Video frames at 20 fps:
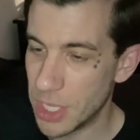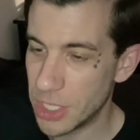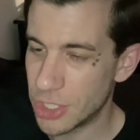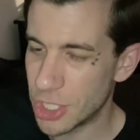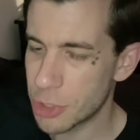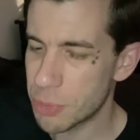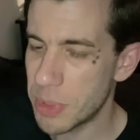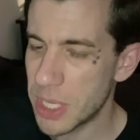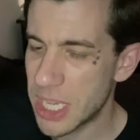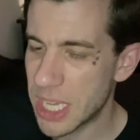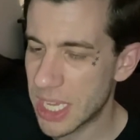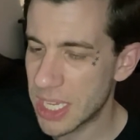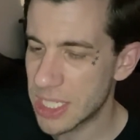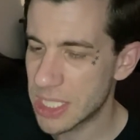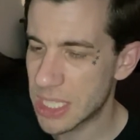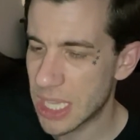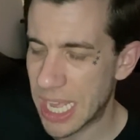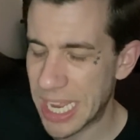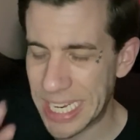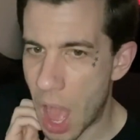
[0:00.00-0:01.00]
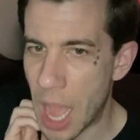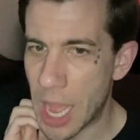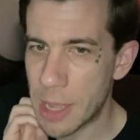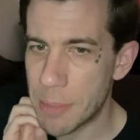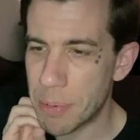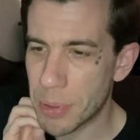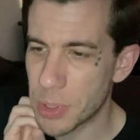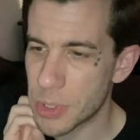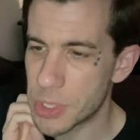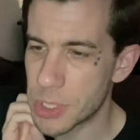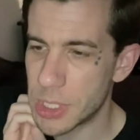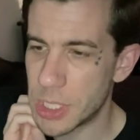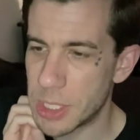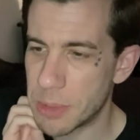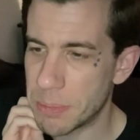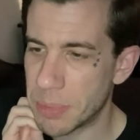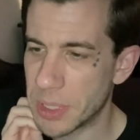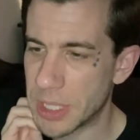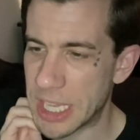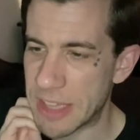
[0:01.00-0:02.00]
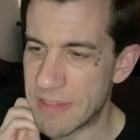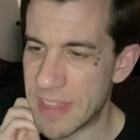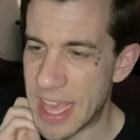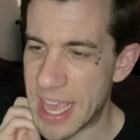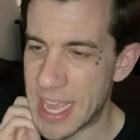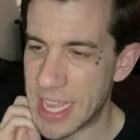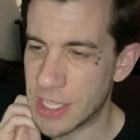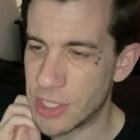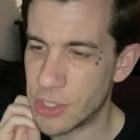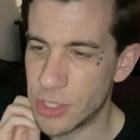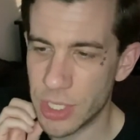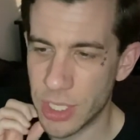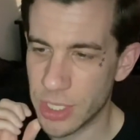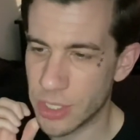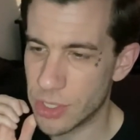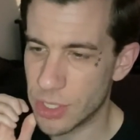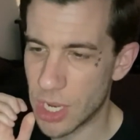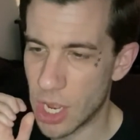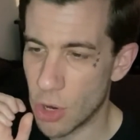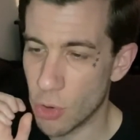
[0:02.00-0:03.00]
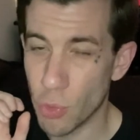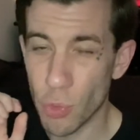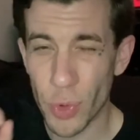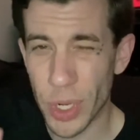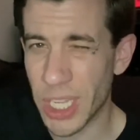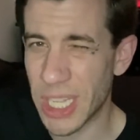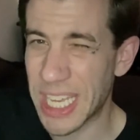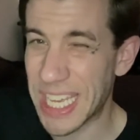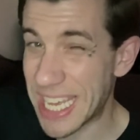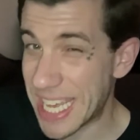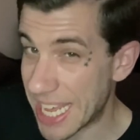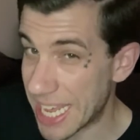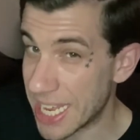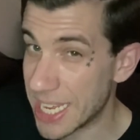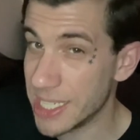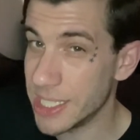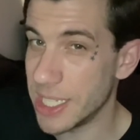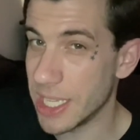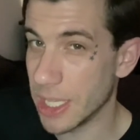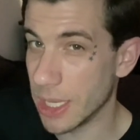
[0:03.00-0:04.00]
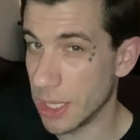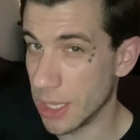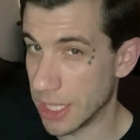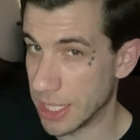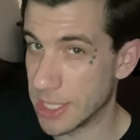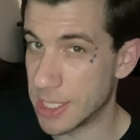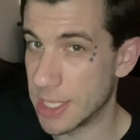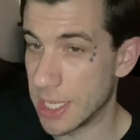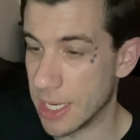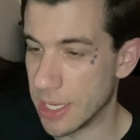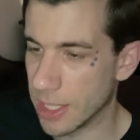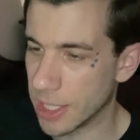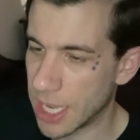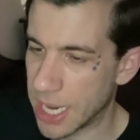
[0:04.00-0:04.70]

just because like I personally believe that it's just a really easy listen.